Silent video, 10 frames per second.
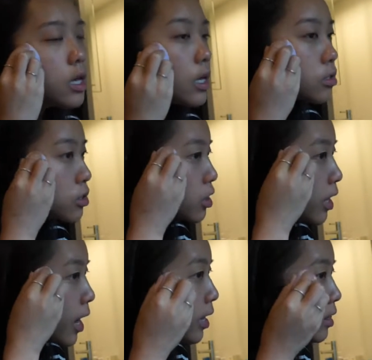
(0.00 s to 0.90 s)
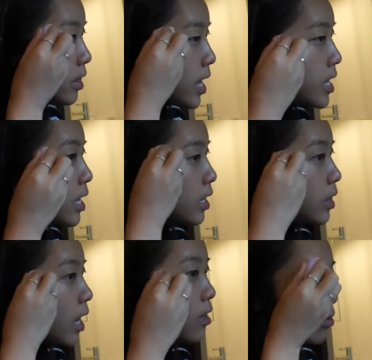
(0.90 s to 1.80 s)
yesterday
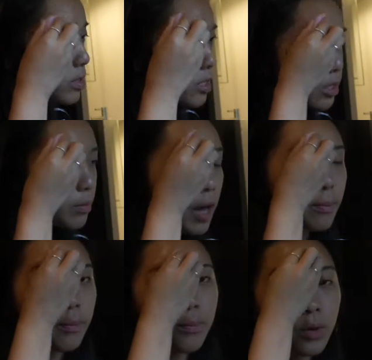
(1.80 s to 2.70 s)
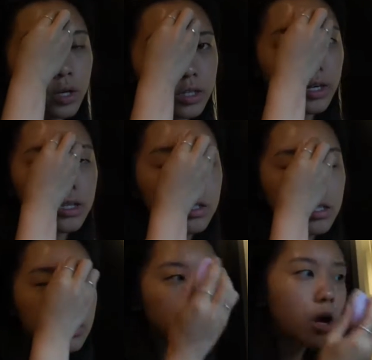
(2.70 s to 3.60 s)
thinking that it was Team Lab Borderless.
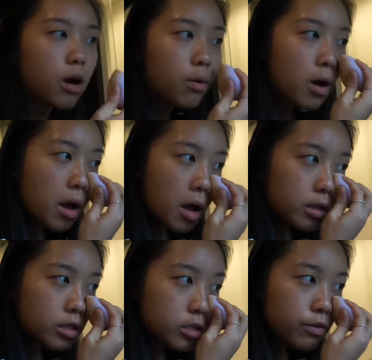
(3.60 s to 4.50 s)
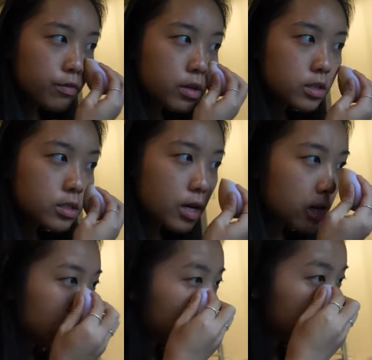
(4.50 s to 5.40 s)
So the difference
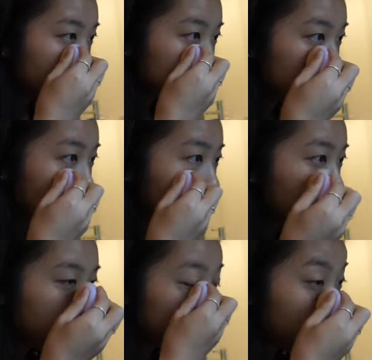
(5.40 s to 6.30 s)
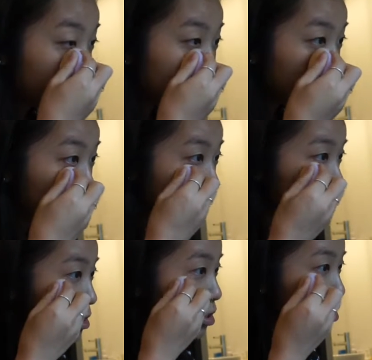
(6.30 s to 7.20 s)
is that Team Lab Planet